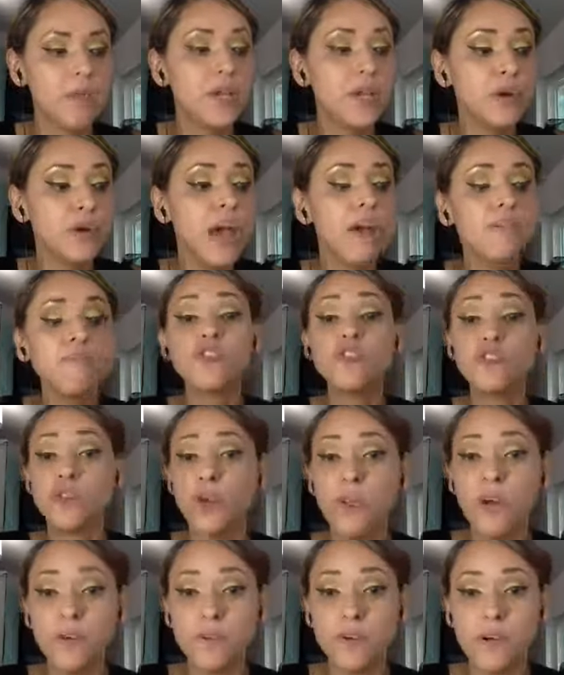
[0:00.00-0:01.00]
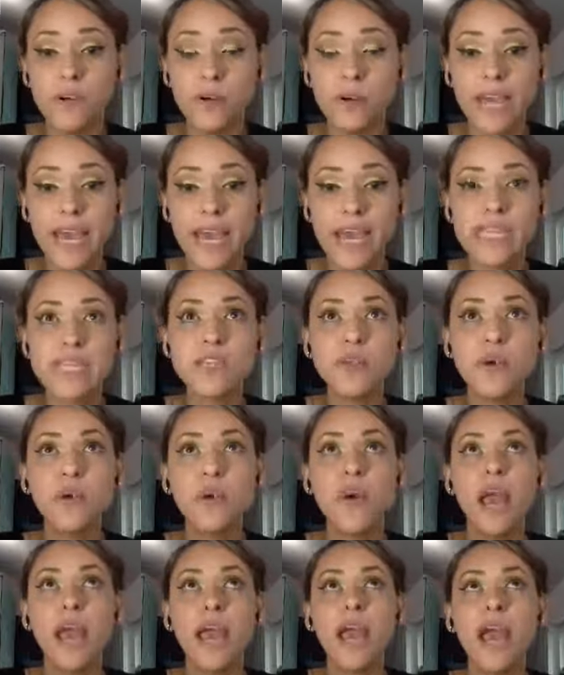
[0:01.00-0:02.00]
we don't have control over. Okay,
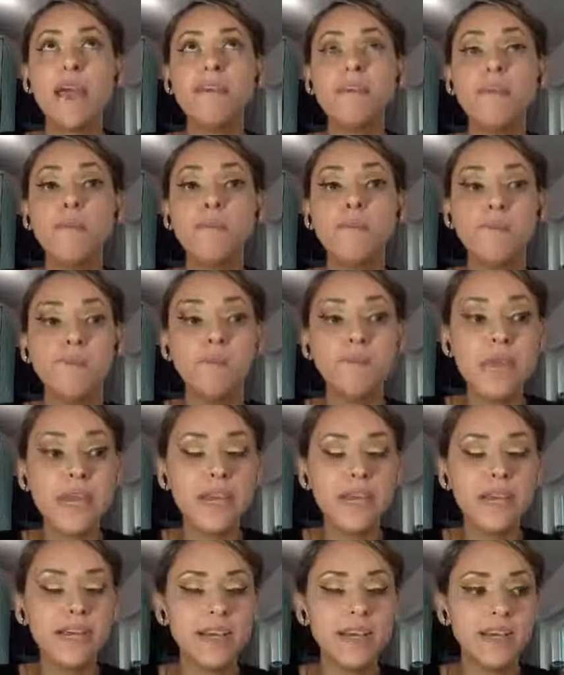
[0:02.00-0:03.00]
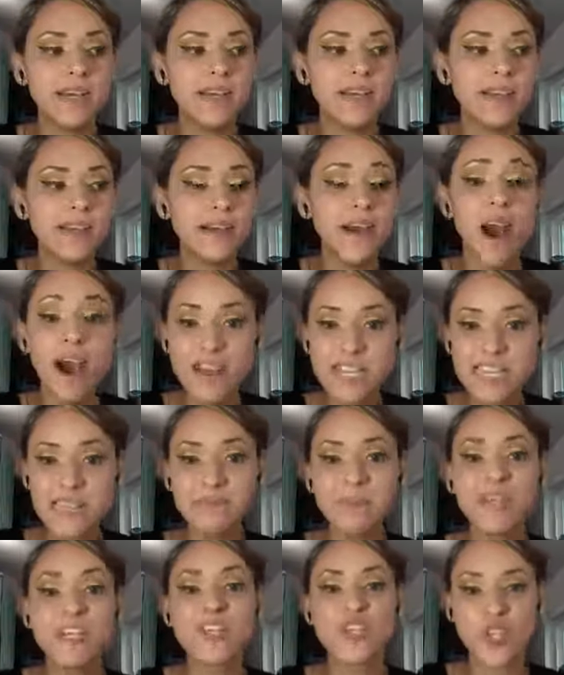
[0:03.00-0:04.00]
so and the big
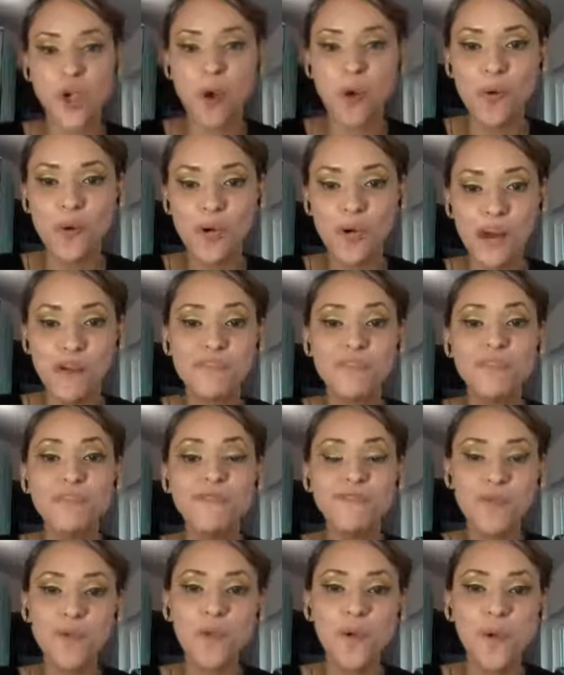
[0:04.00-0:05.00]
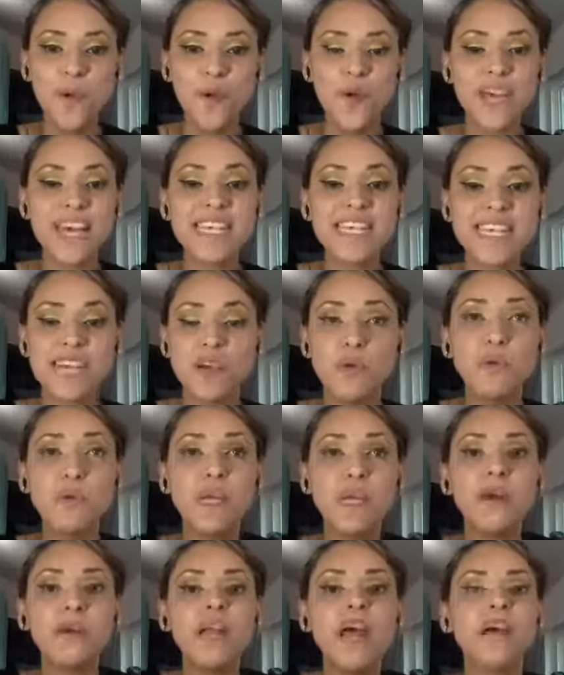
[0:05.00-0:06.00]
cosmic joke of the fool is like
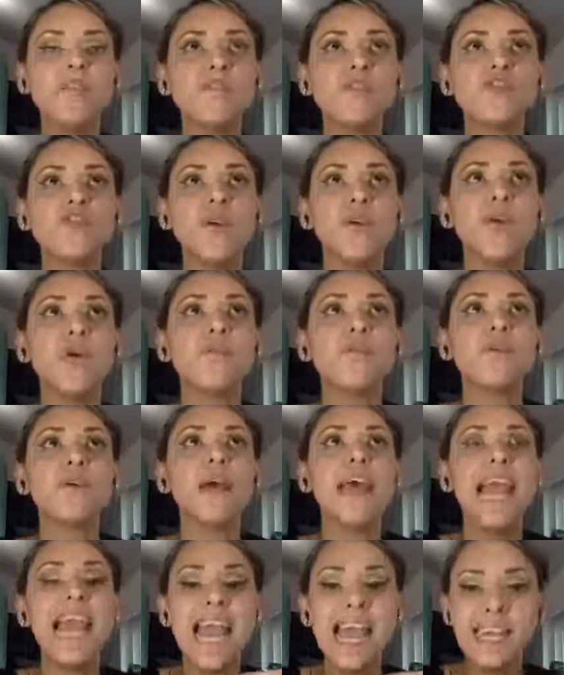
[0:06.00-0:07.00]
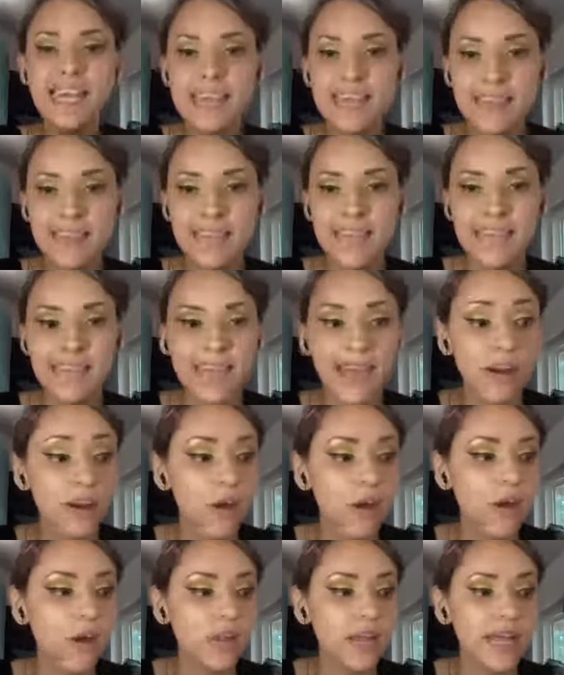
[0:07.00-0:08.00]
we don't have control over anything at
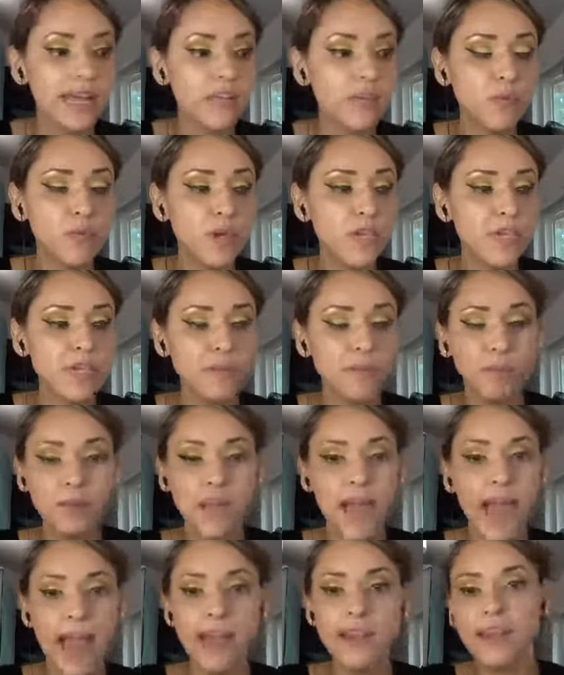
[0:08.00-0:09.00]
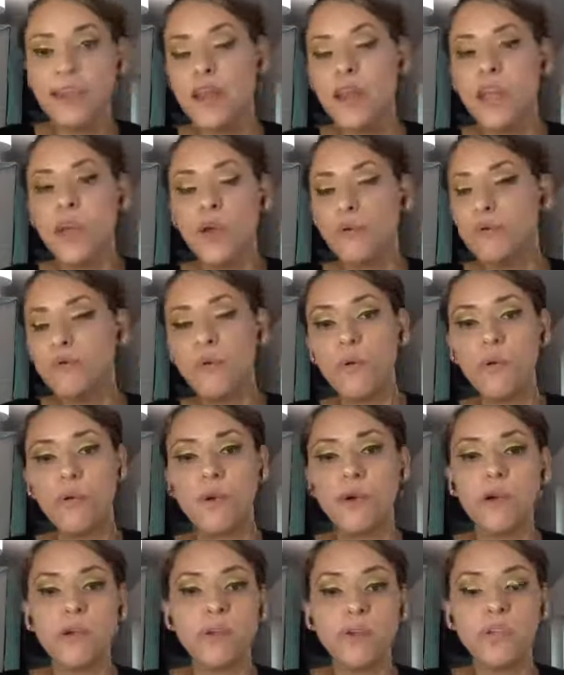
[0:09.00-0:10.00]
all. Like we can plan
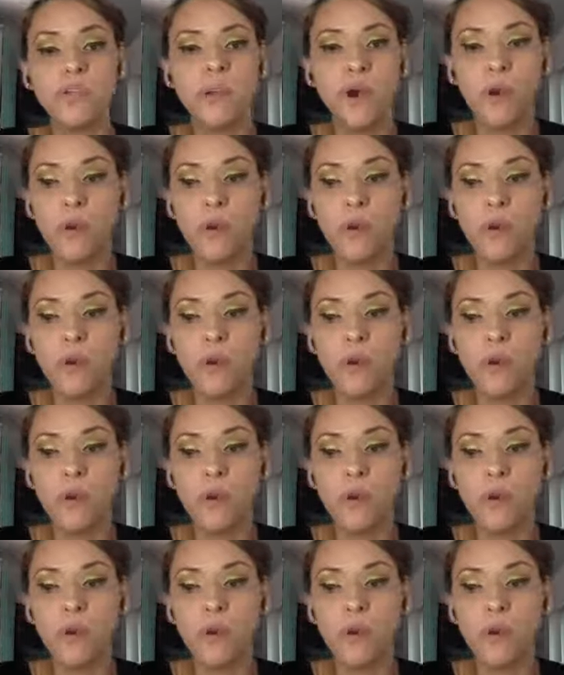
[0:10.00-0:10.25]
for